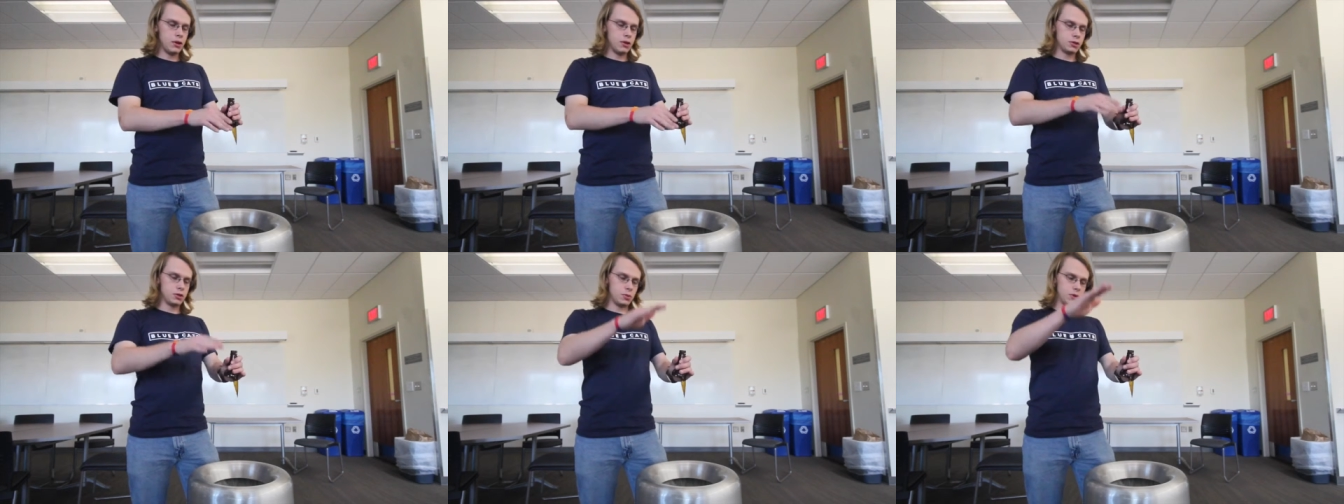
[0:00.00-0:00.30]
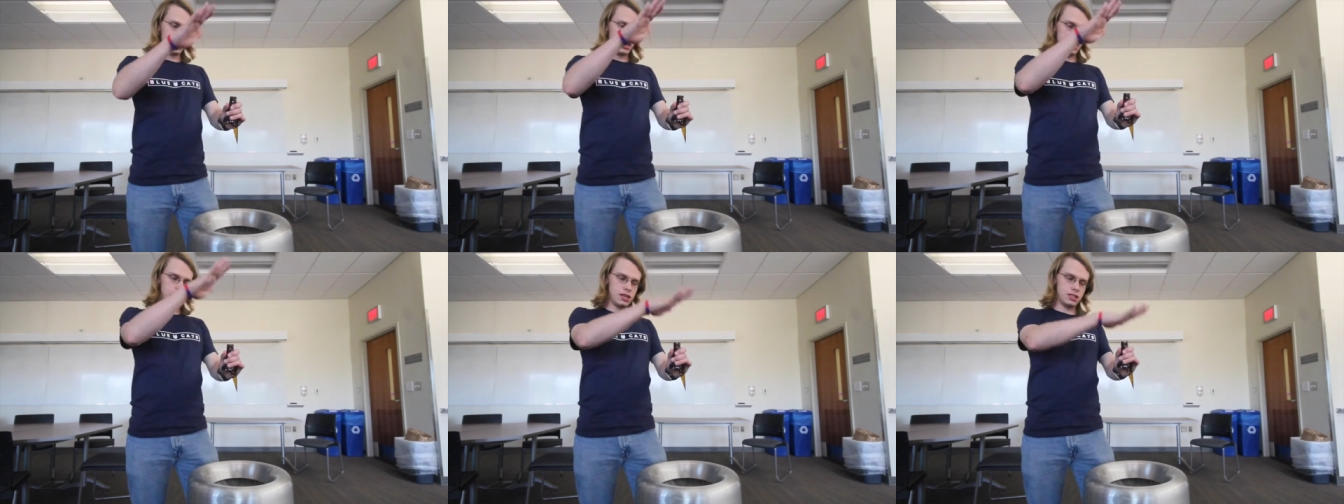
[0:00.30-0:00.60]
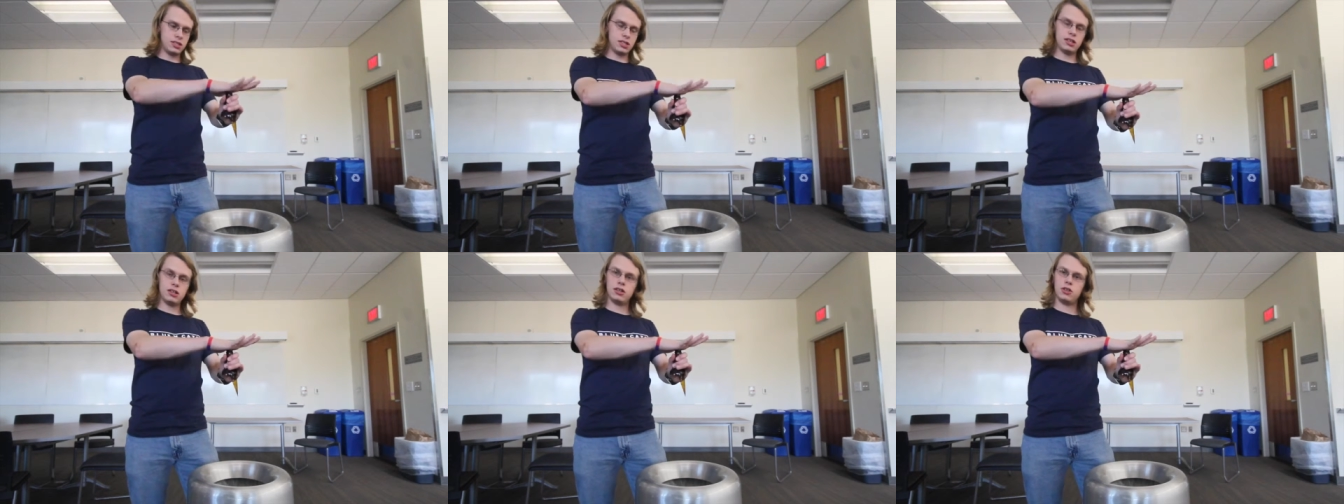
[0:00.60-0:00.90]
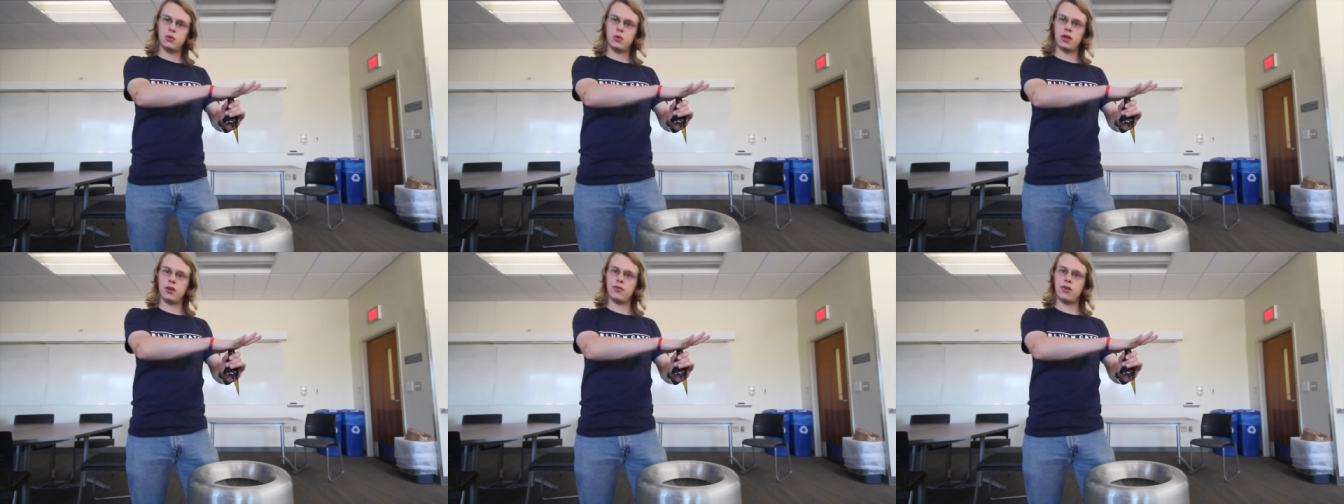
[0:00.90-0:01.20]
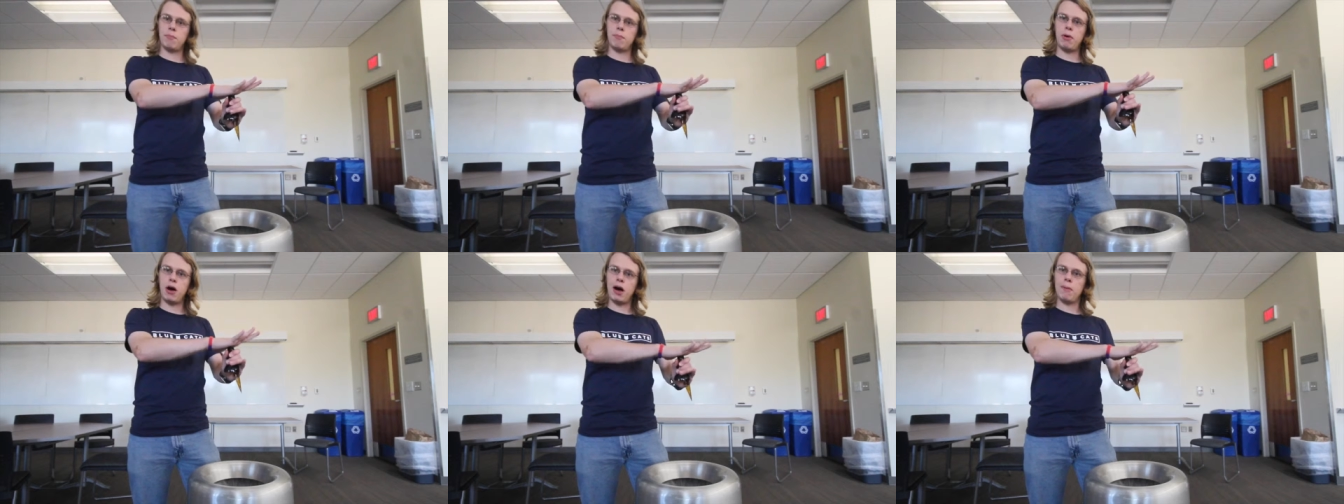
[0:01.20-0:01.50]
So when he hits it, you hear
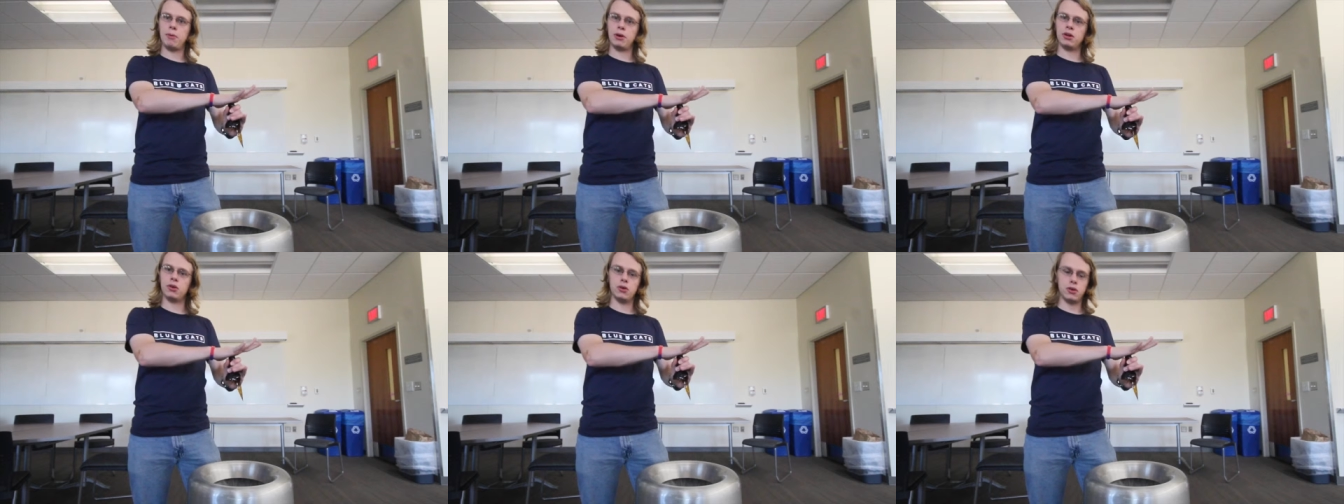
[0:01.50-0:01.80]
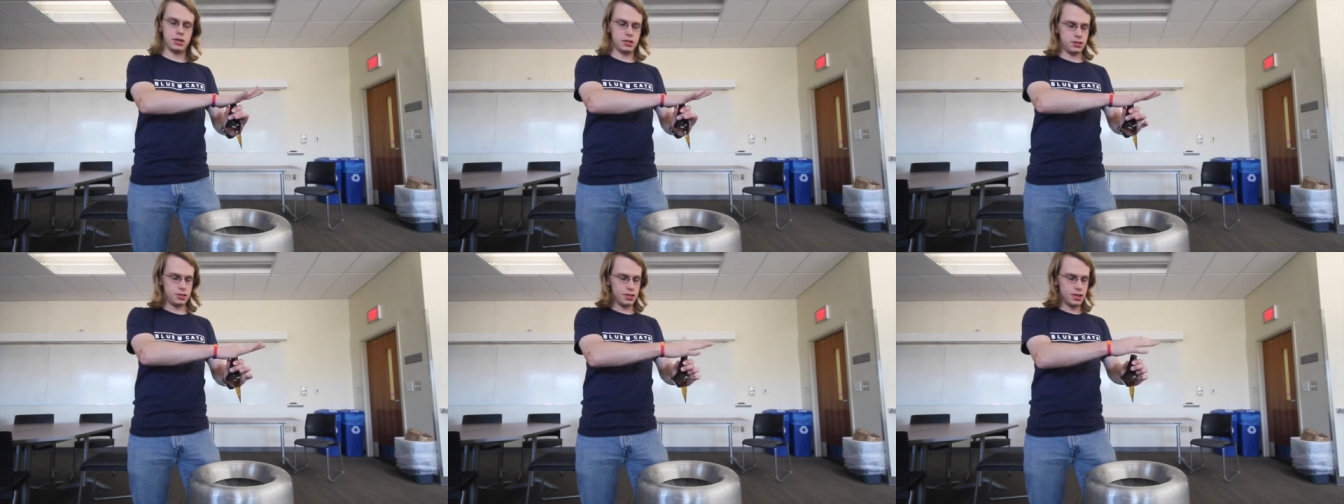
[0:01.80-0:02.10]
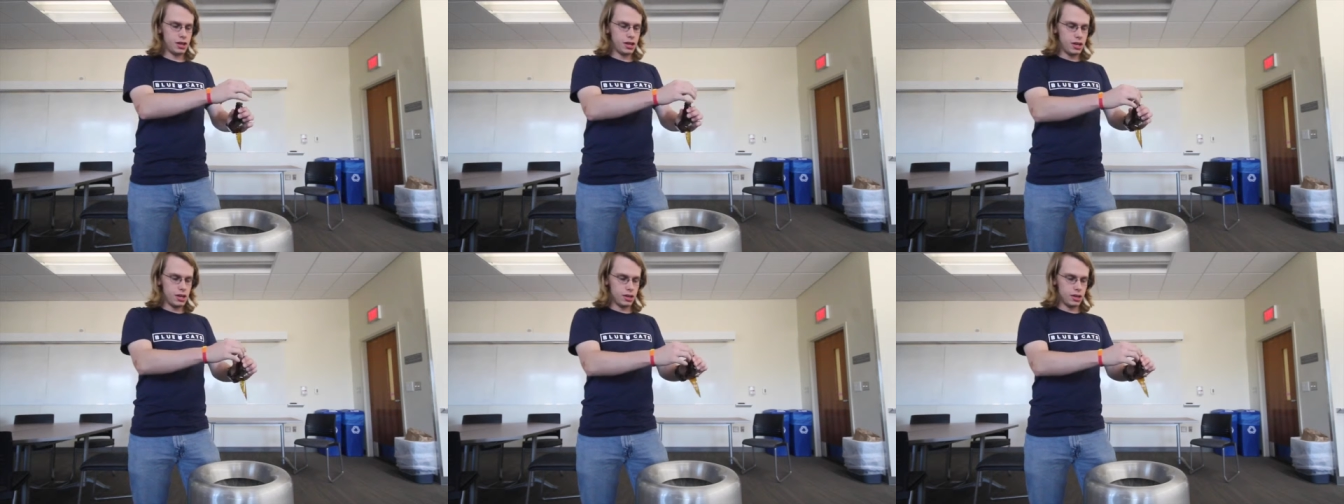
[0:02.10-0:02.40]
that popping noise.